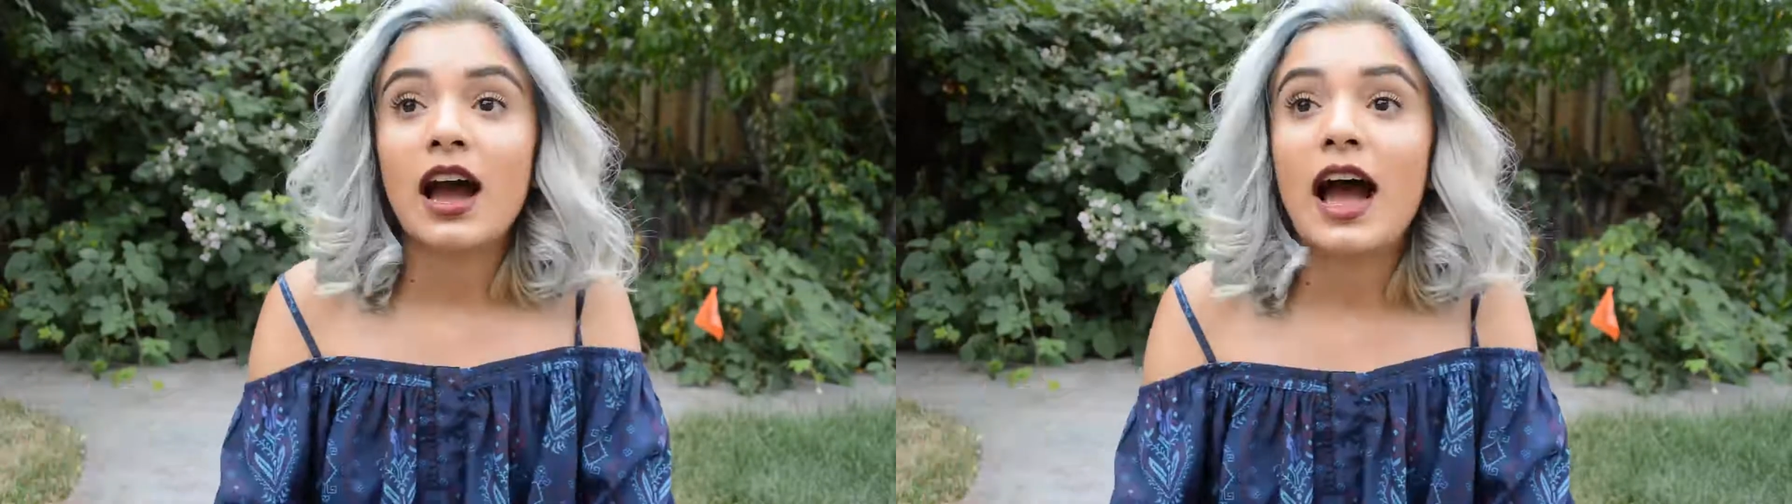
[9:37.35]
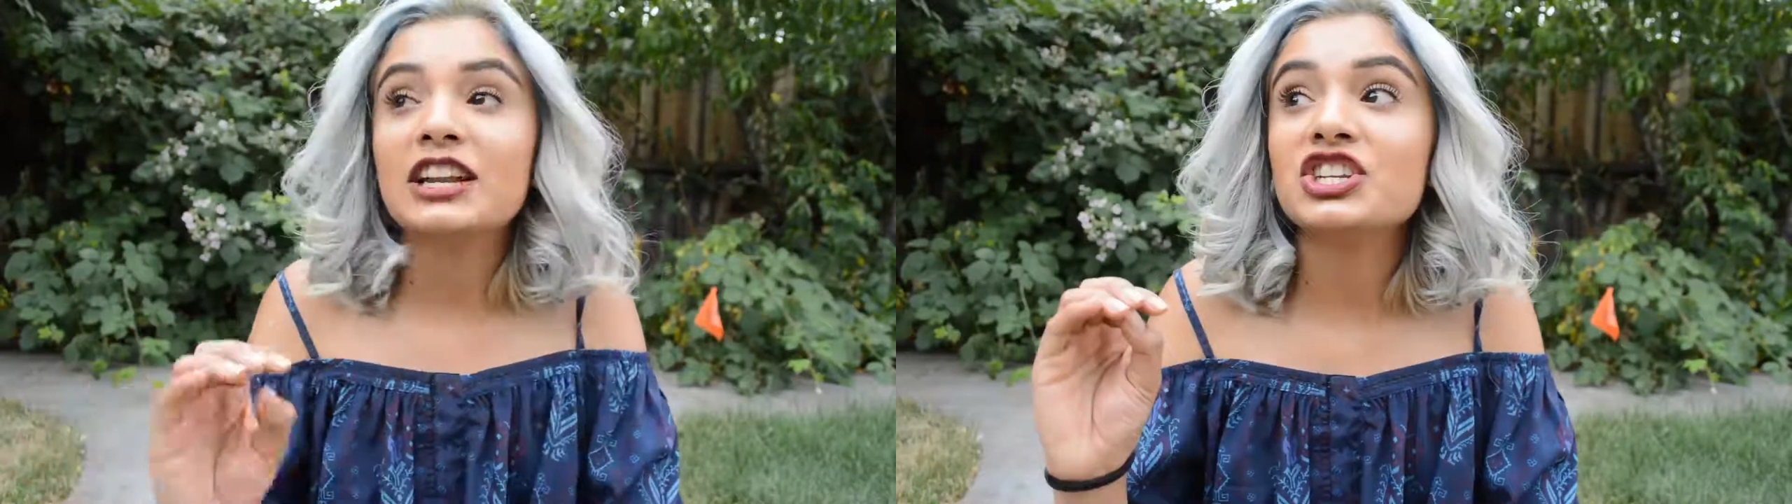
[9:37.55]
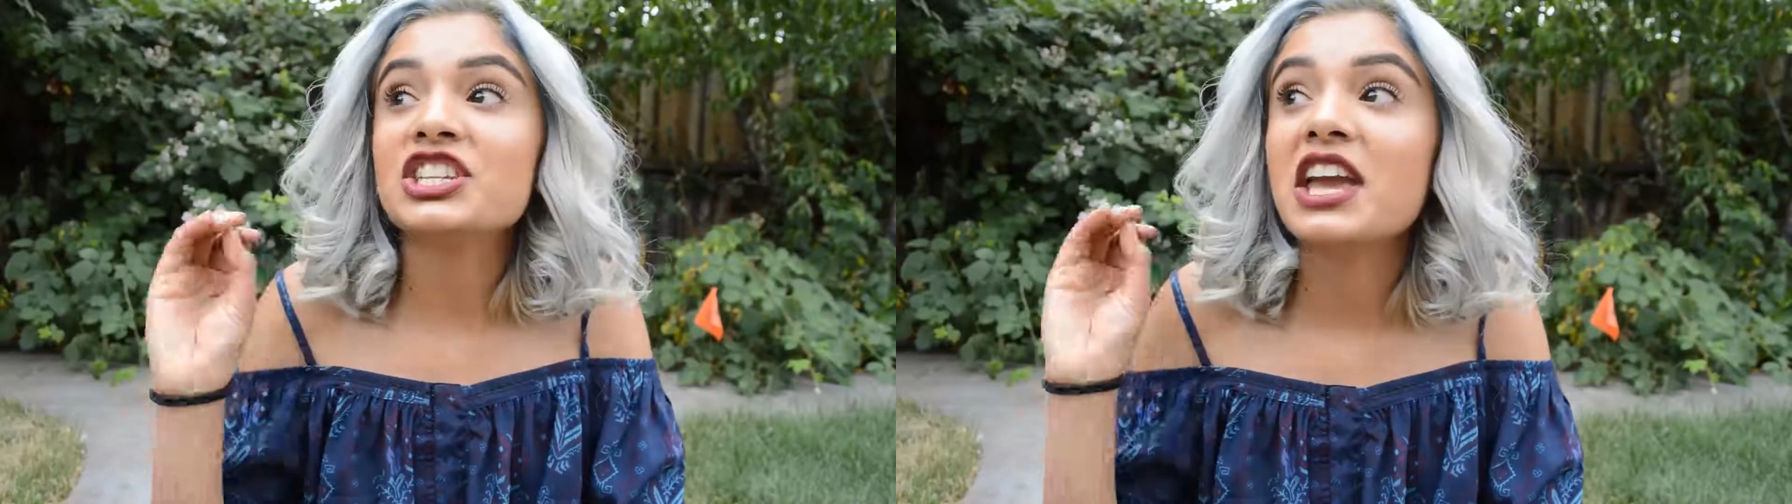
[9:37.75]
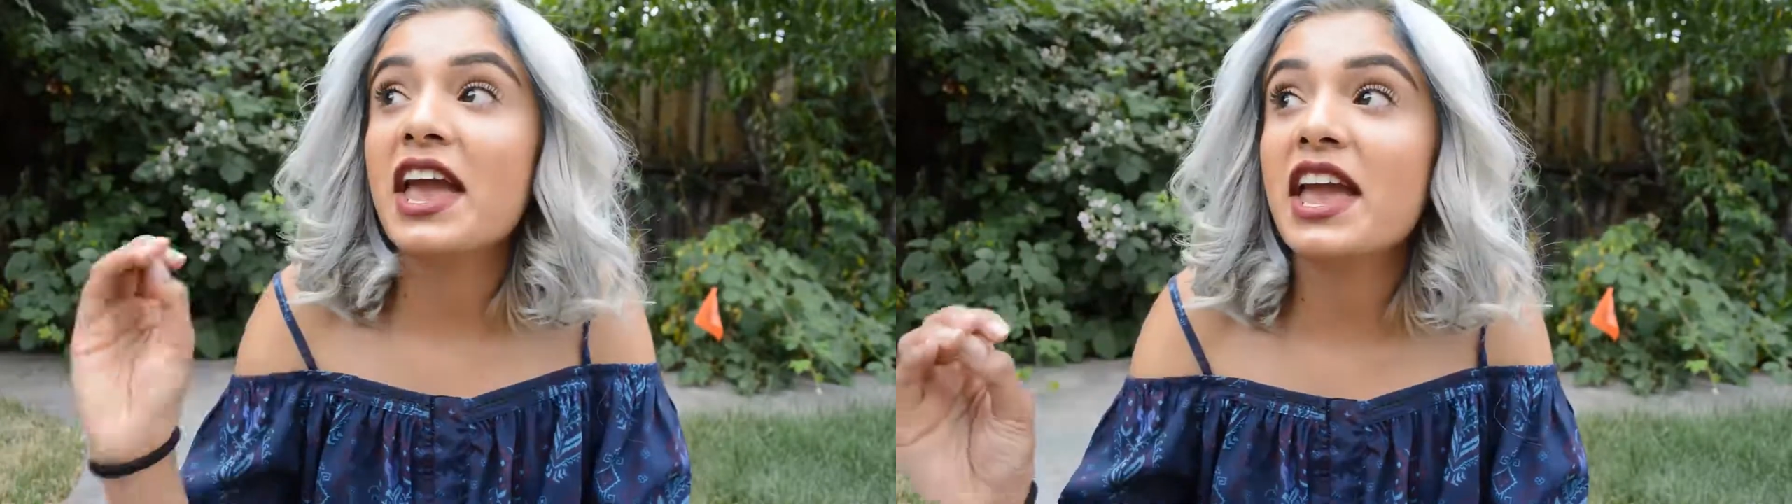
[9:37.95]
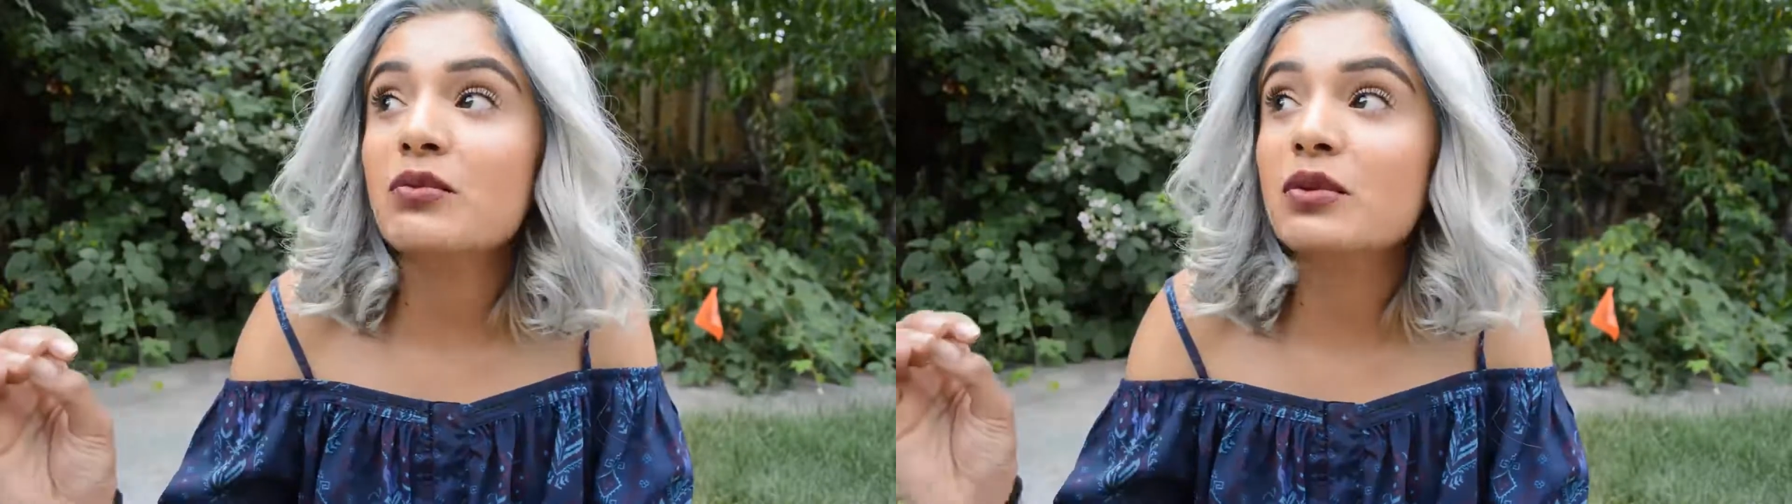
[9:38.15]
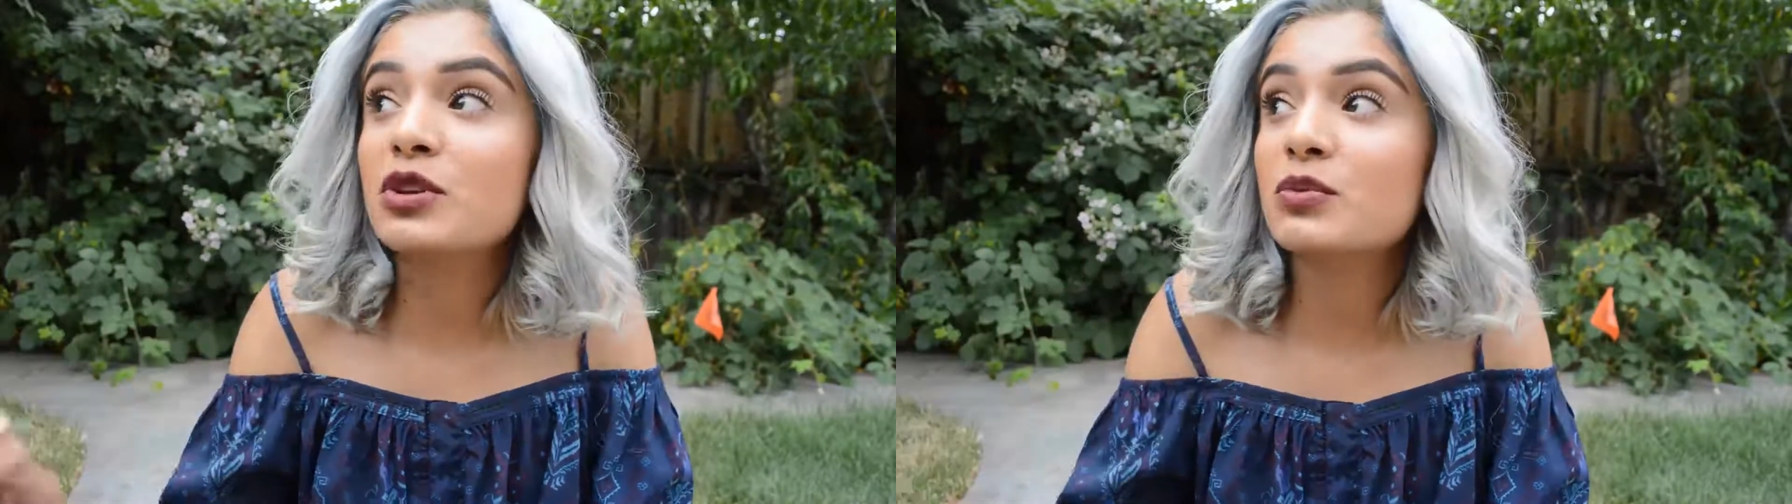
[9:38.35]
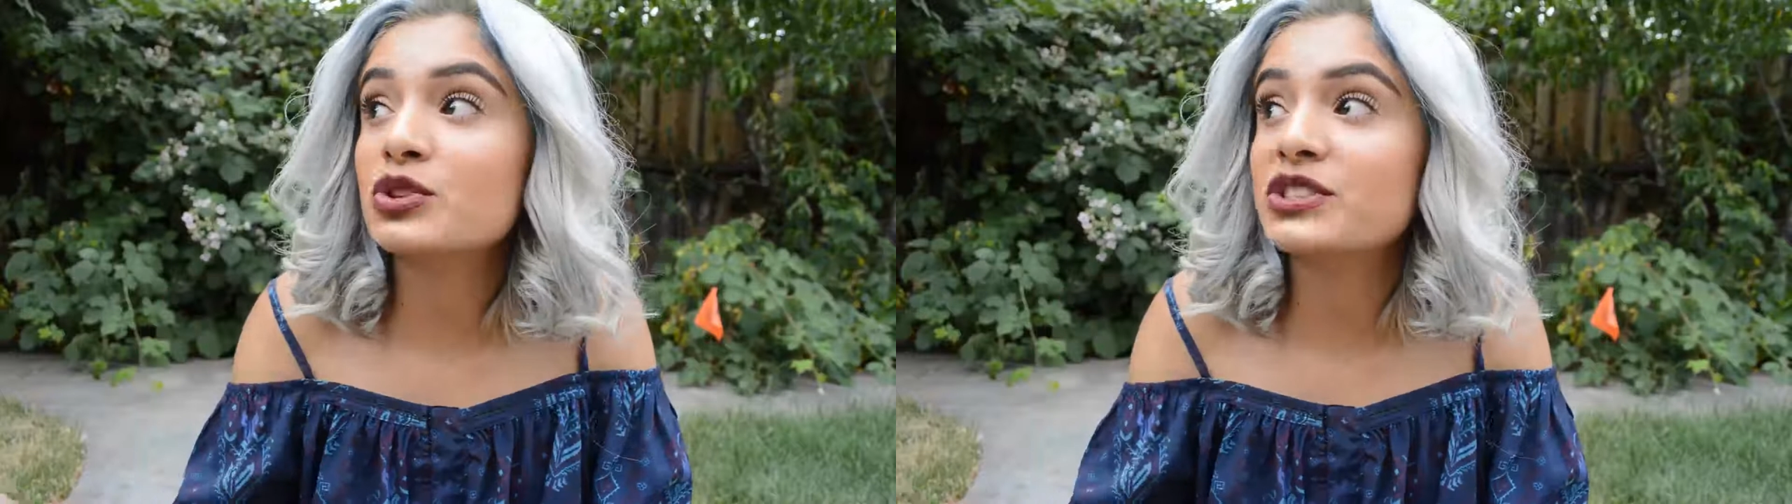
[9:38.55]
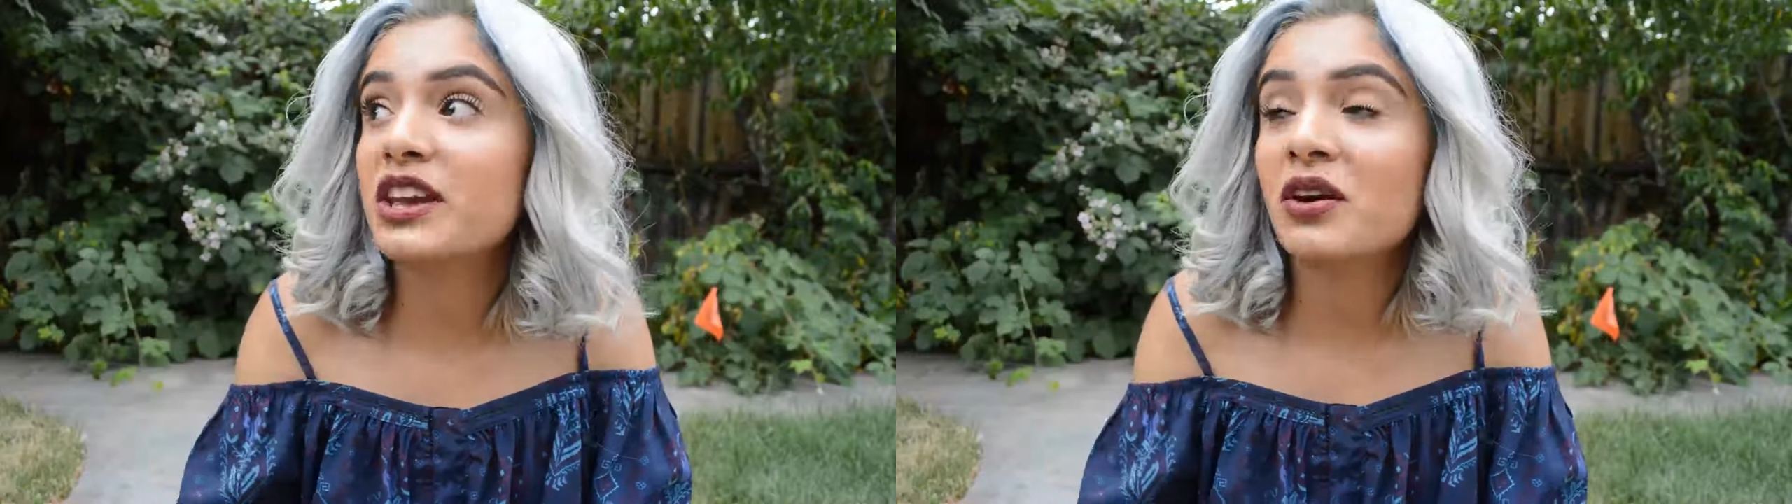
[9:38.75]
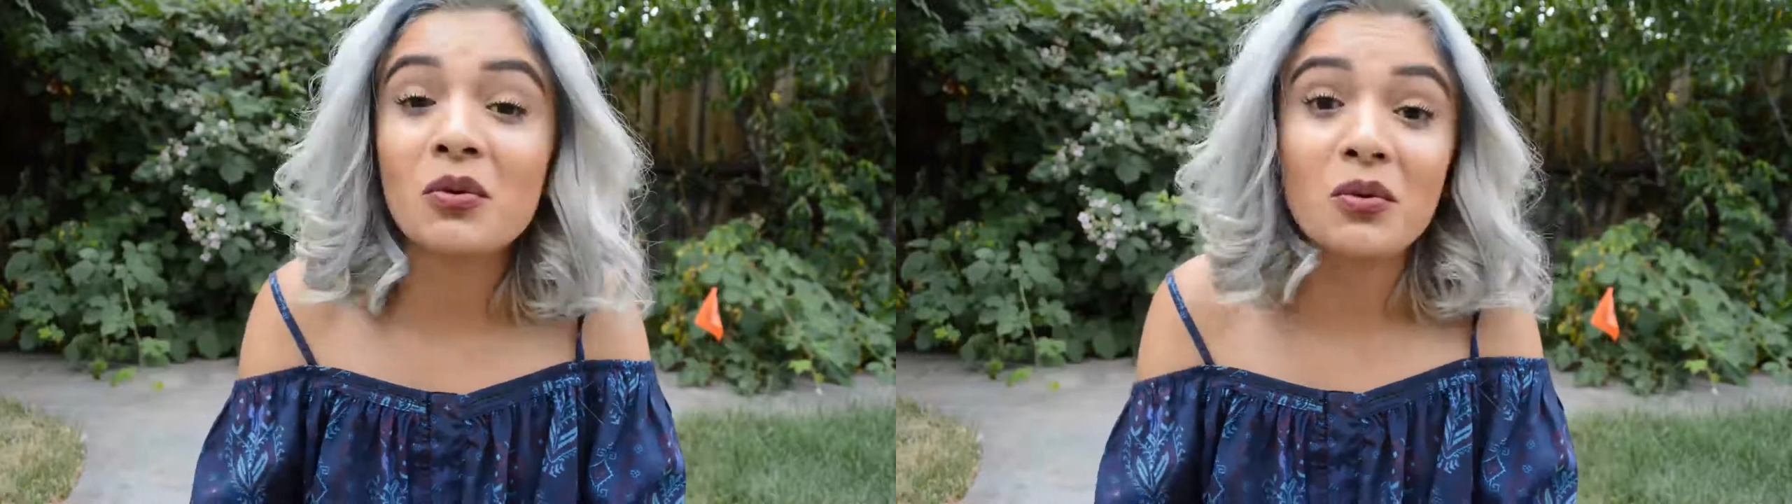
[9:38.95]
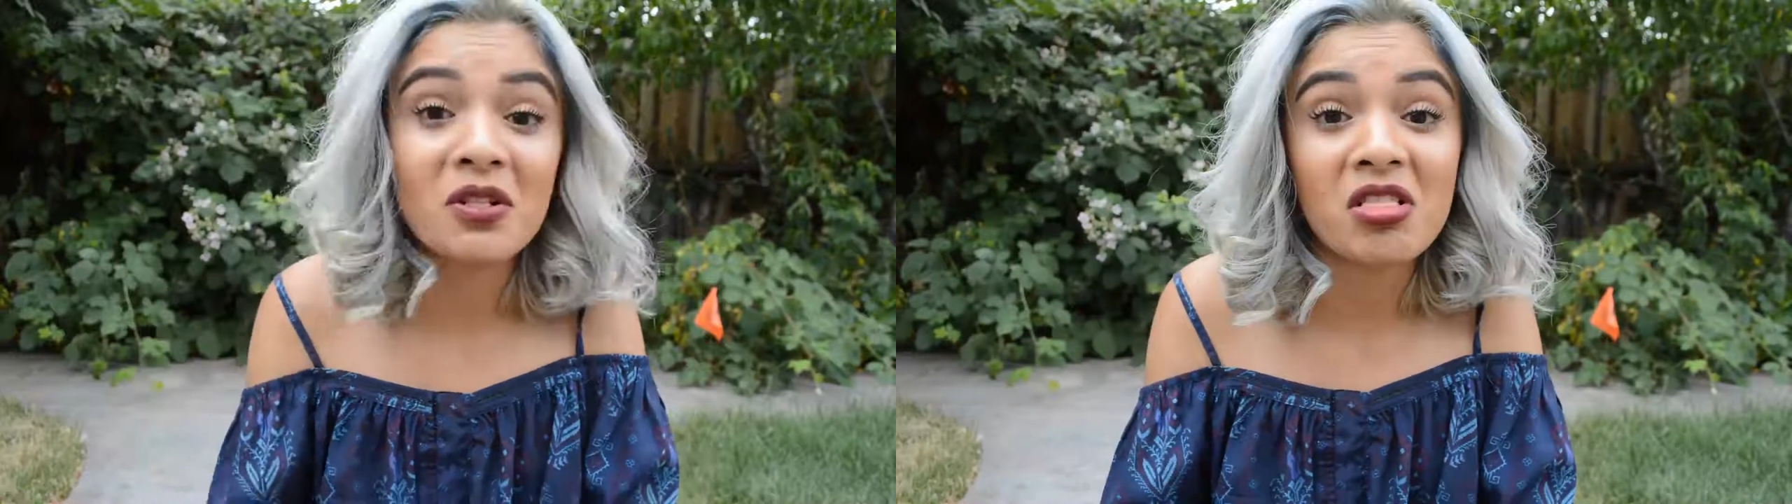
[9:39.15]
I just hate when people say, oh, well,